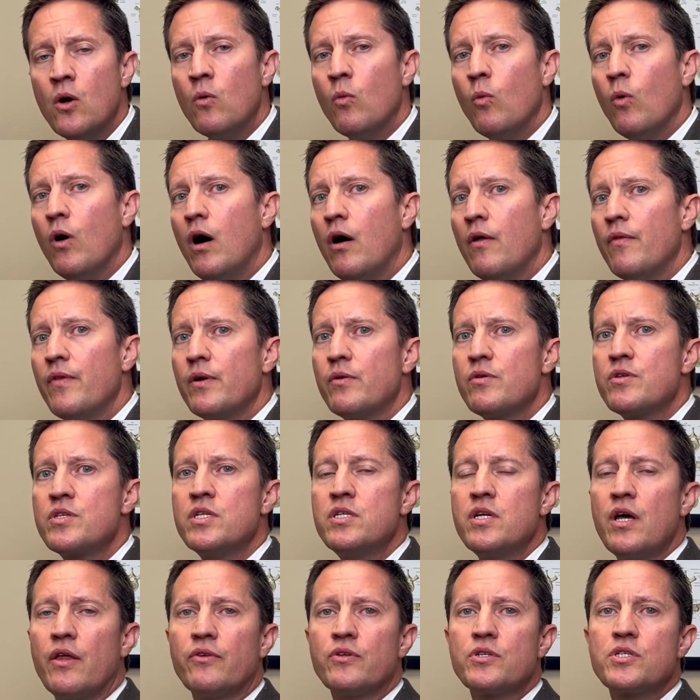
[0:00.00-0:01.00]
Well, there was
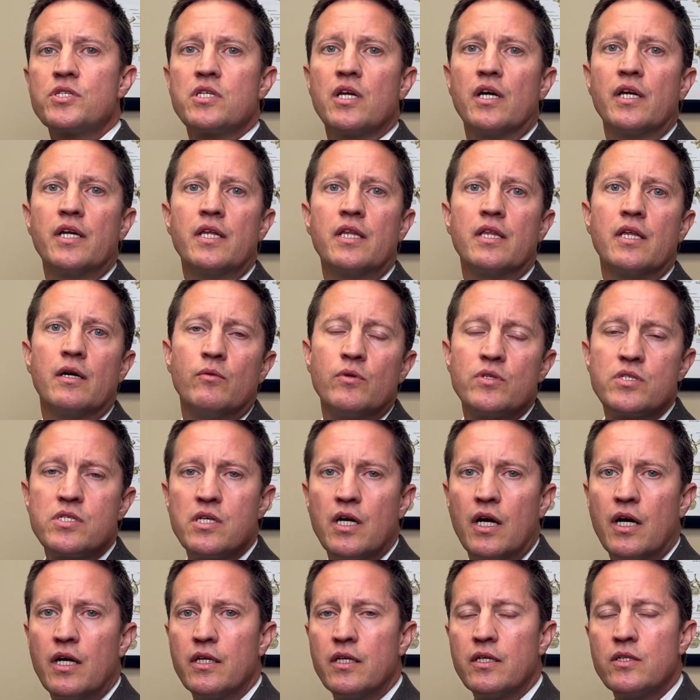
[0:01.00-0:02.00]
another study that was
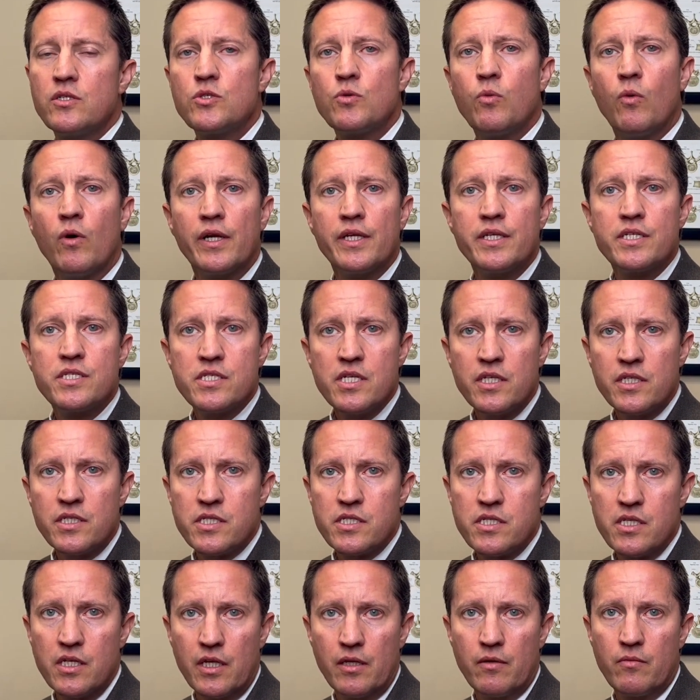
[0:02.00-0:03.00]
done in
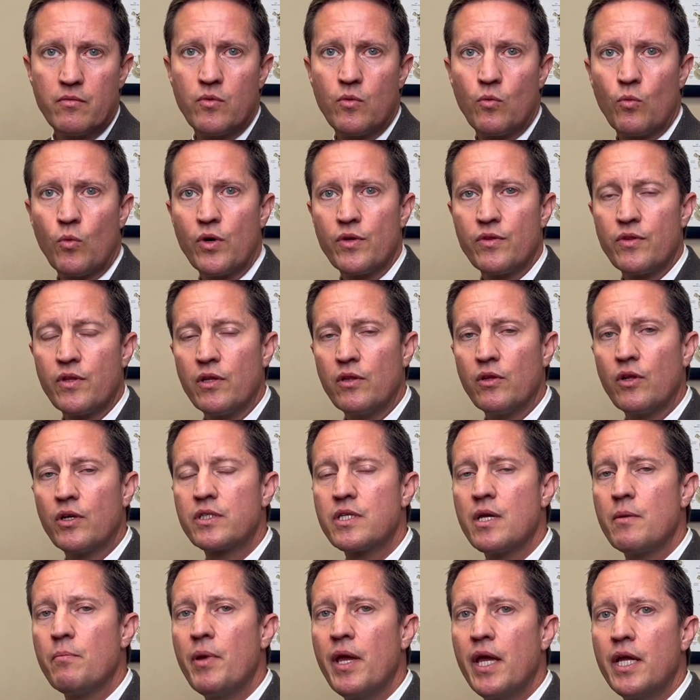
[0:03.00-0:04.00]
2016 where they looked
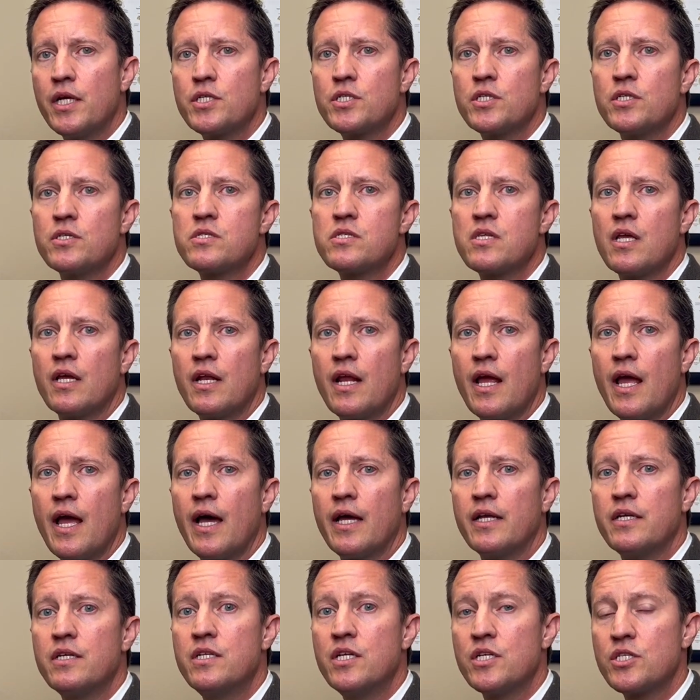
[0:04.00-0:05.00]
at patients that
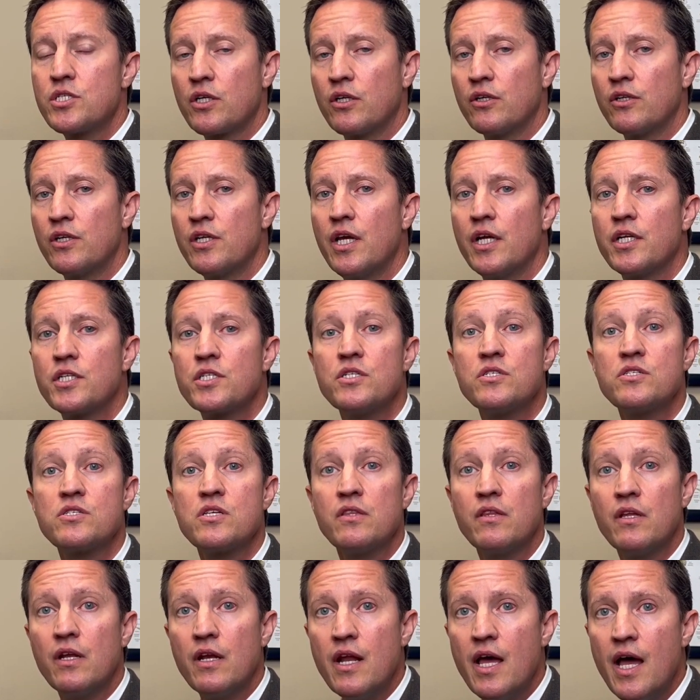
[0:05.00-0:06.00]
had disc herniations
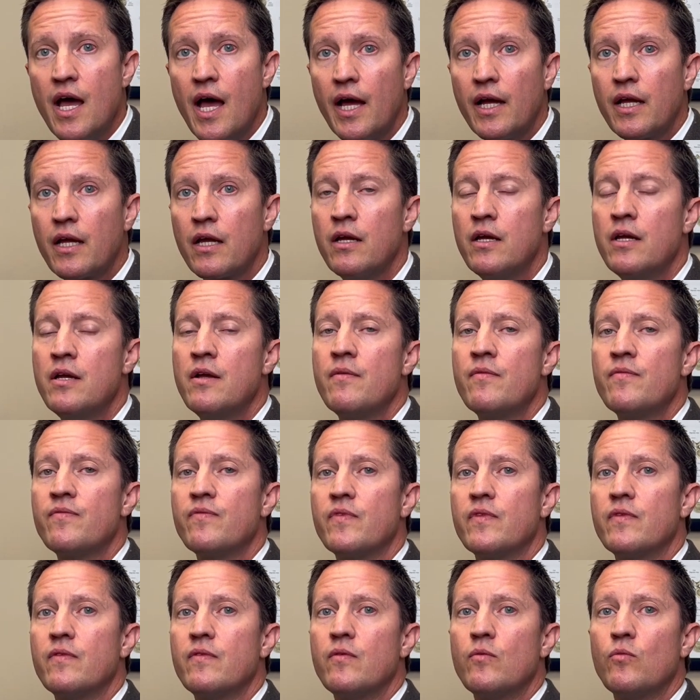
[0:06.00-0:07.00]
in the neck
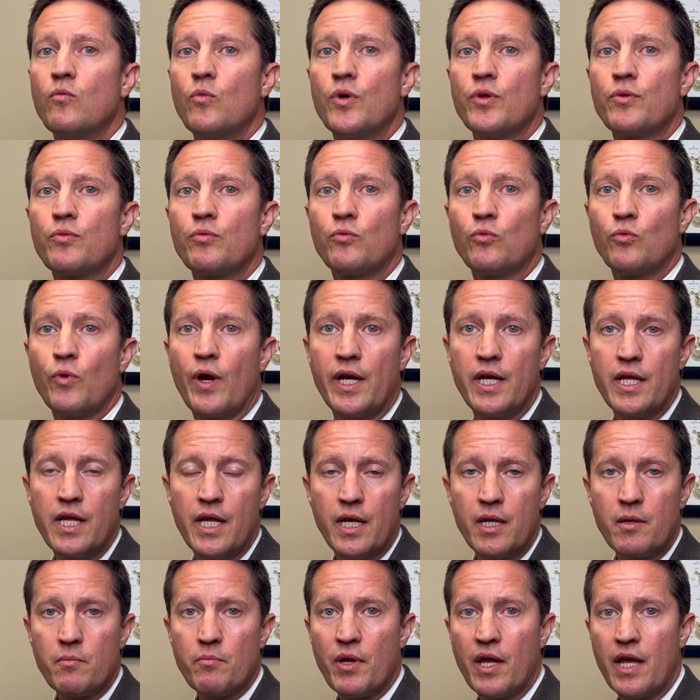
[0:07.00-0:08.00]
with
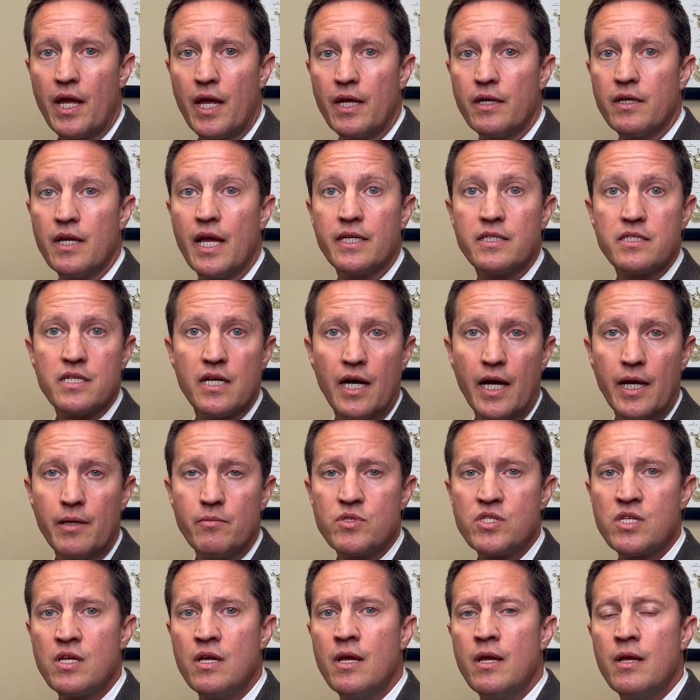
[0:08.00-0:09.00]
radiating pain at
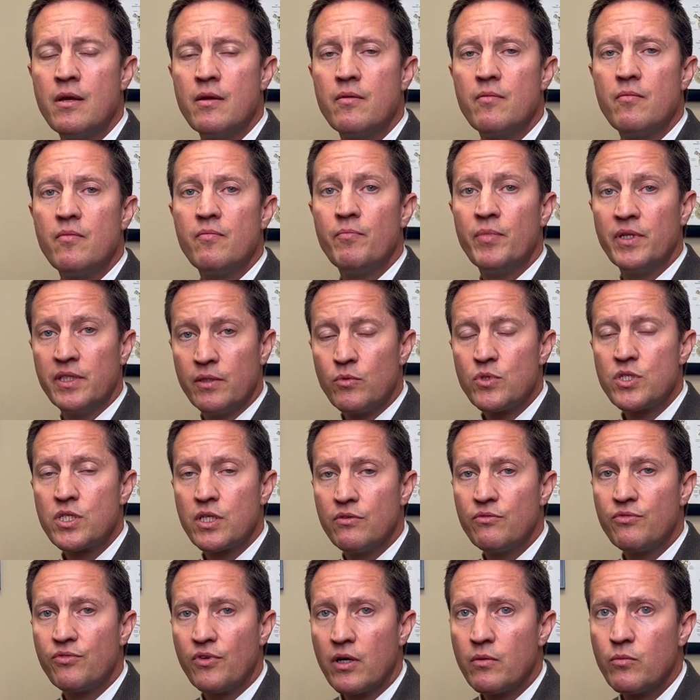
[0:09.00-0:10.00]
times, but it was
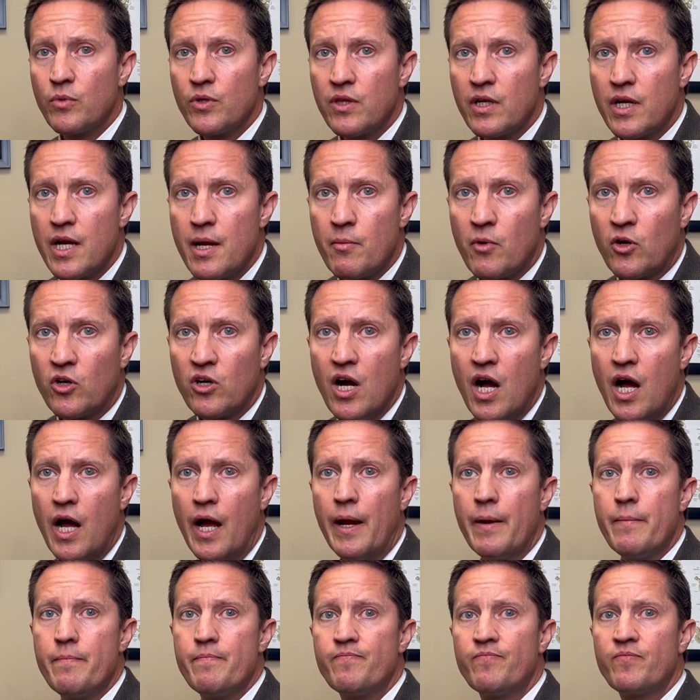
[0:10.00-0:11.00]
confirmed with an
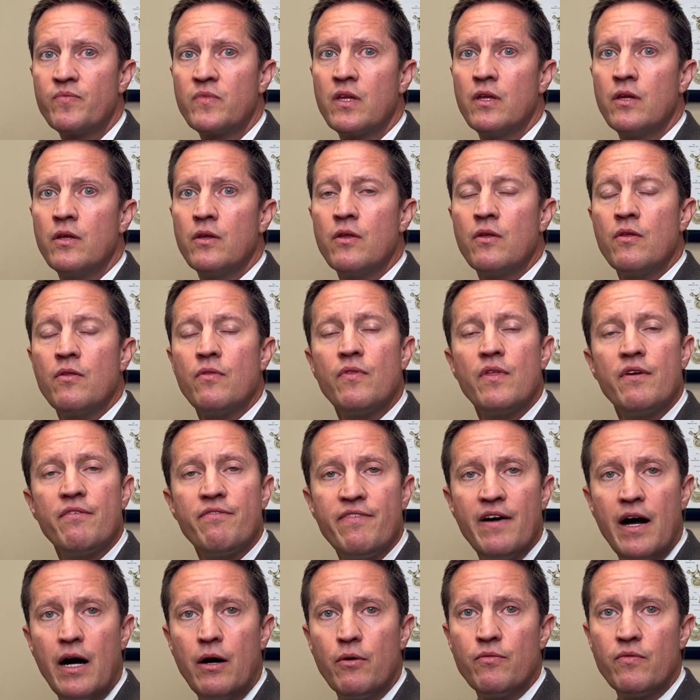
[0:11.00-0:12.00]
MRI. They
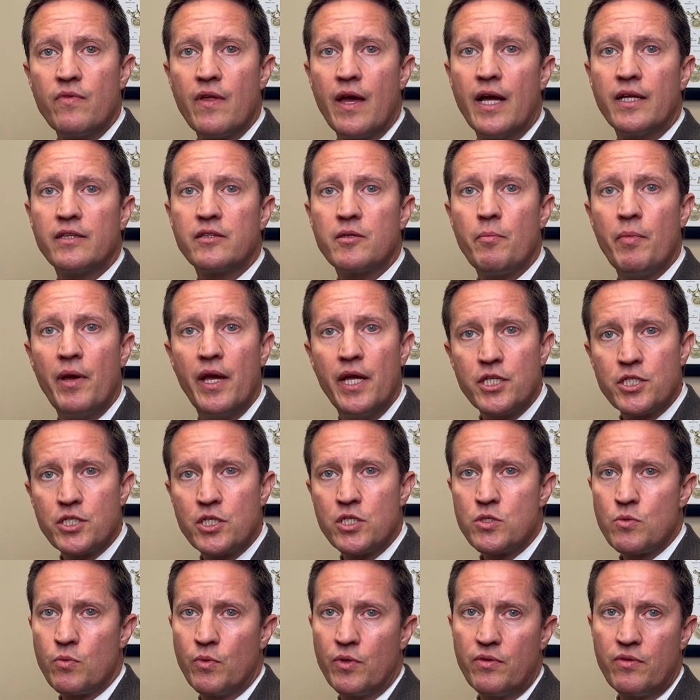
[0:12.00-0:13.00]
found that the
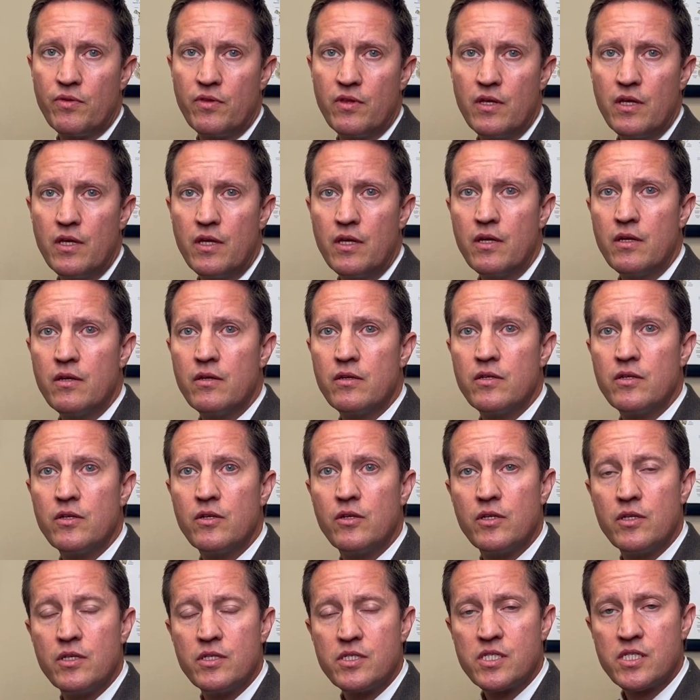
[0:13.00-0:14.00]
patients with the
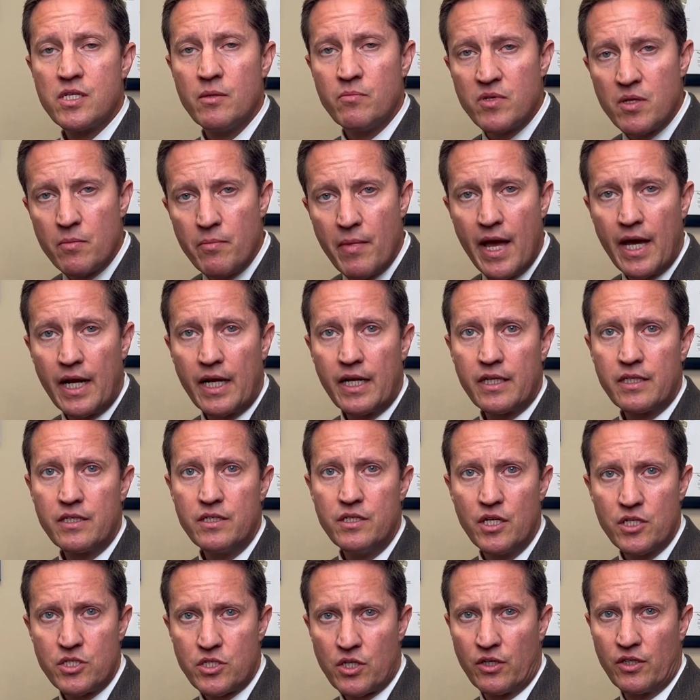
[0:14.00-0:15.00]
symptomatic
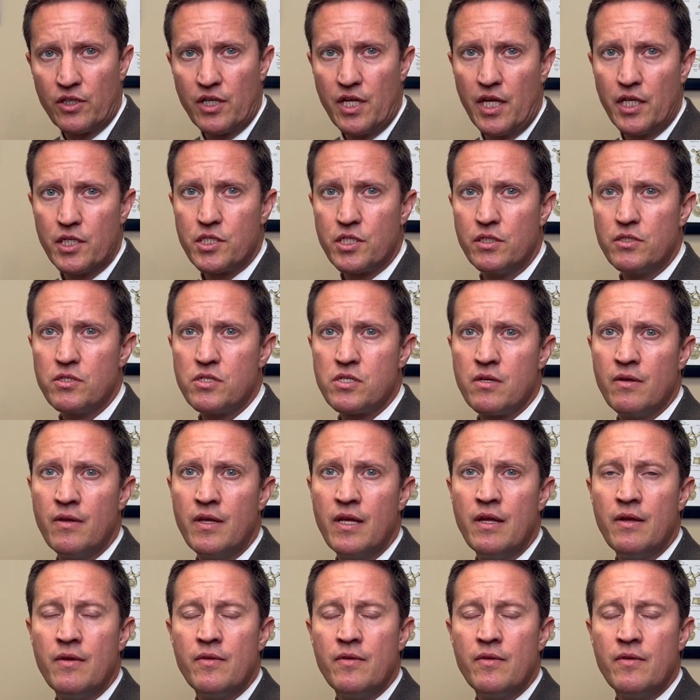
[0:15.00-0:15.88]
disc herniations